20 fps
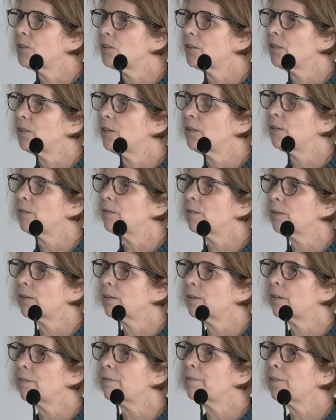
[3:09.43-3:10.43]
to
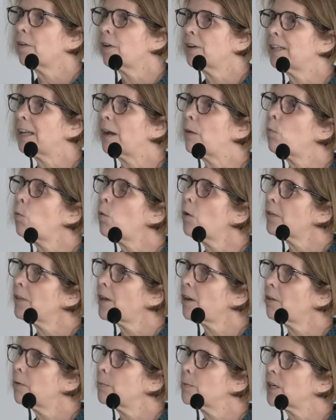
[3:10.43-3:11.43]
find out what
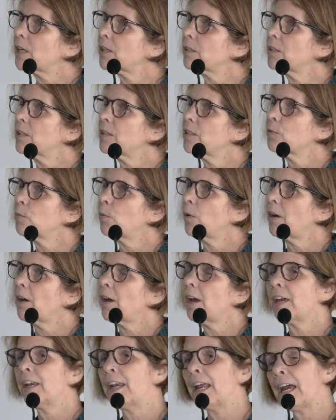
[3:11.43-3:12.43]
their objectives
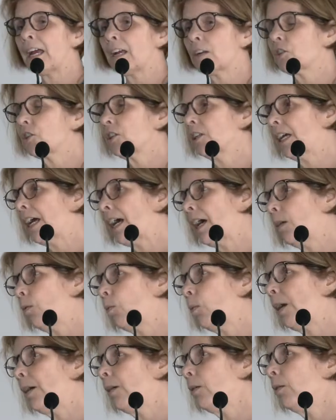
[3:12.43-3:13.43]
were and actually how
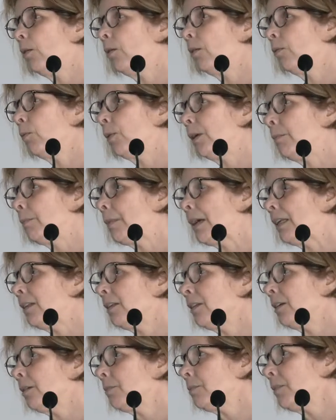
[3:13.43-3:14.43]
well we
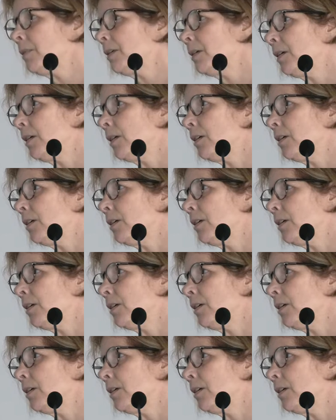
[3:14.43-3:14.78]
met them